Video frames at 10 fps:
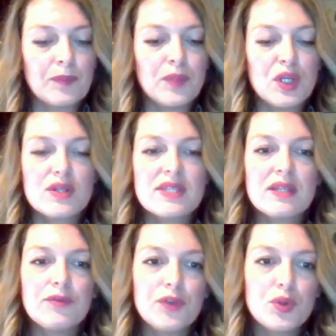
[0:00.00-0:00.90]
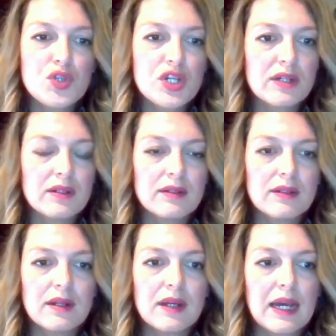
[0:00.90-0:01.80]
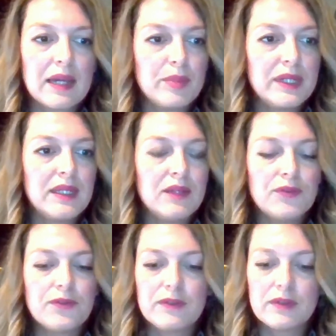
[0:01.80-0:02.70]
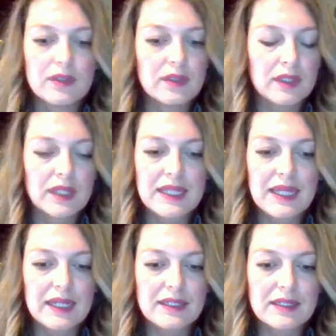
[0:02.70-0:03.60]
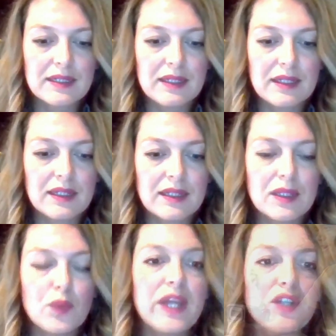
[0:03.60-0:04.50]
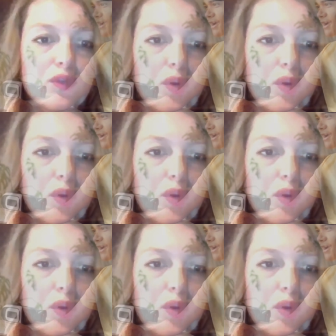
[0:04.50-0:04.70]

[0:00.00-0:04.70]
because in future, I believe that the way to